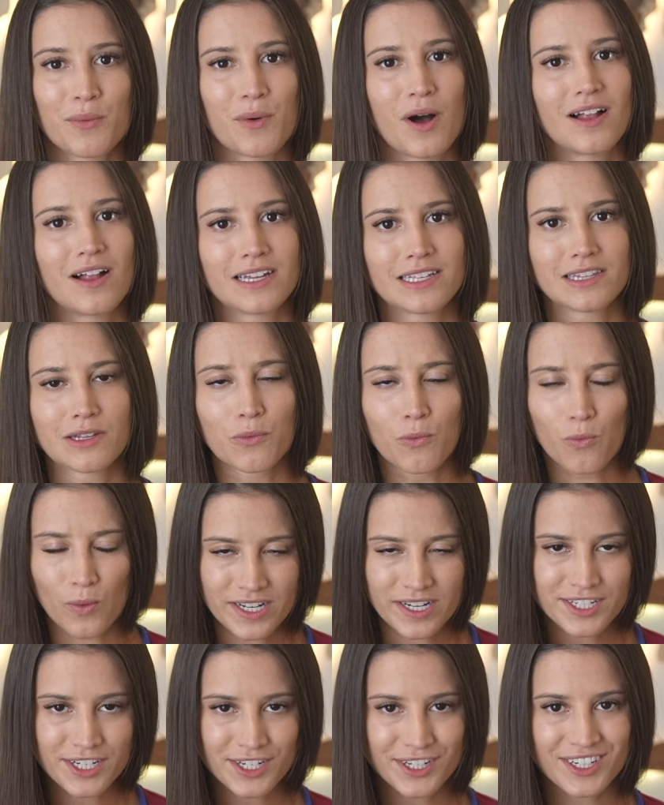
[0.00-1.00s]
while in the
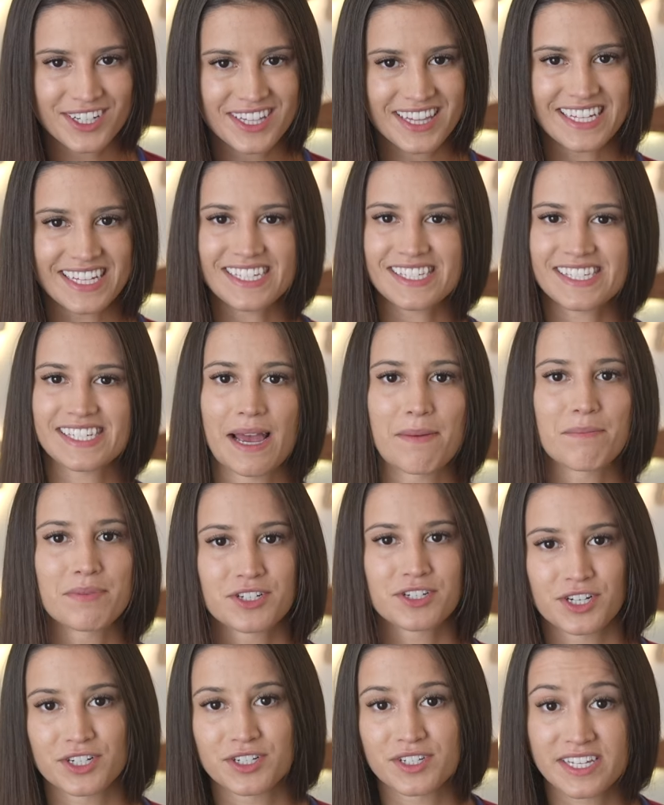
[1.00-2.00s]
winter these
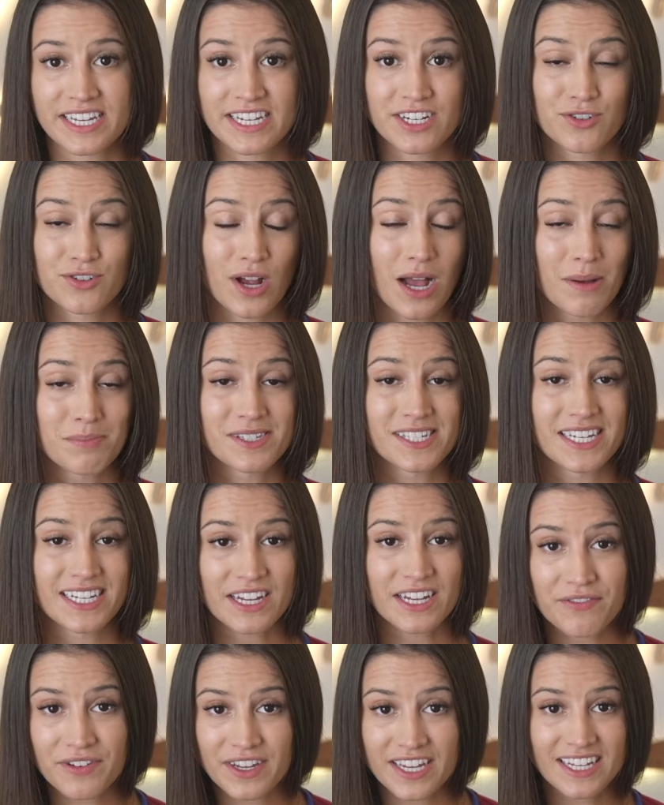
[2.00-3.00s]
temperatures can drop
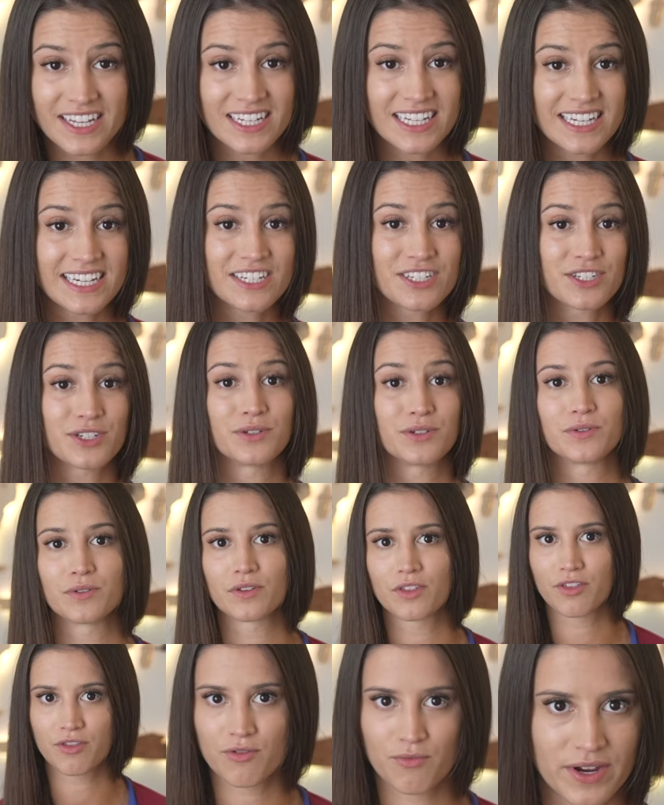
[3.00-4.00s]
significantly to
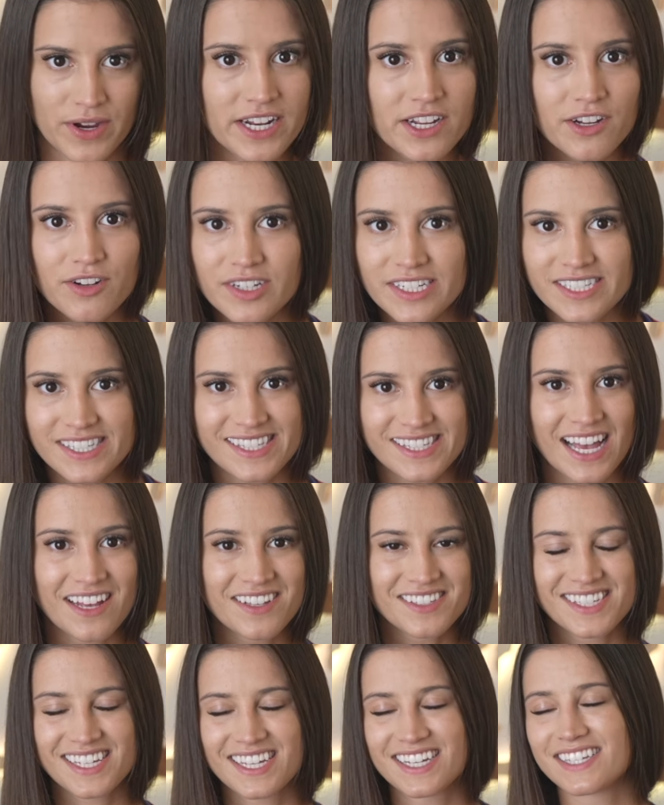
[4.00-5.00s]
3 degrees
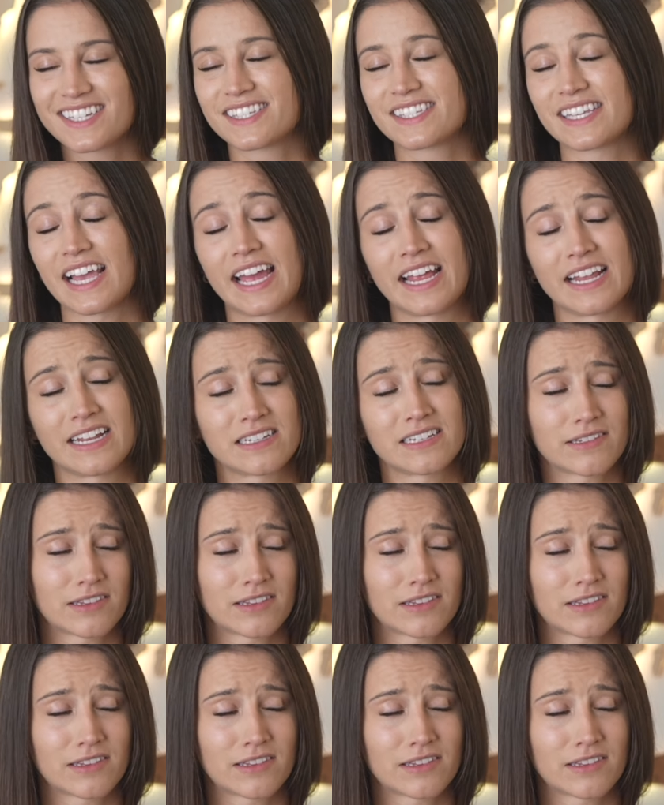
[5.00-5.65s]
Celsius and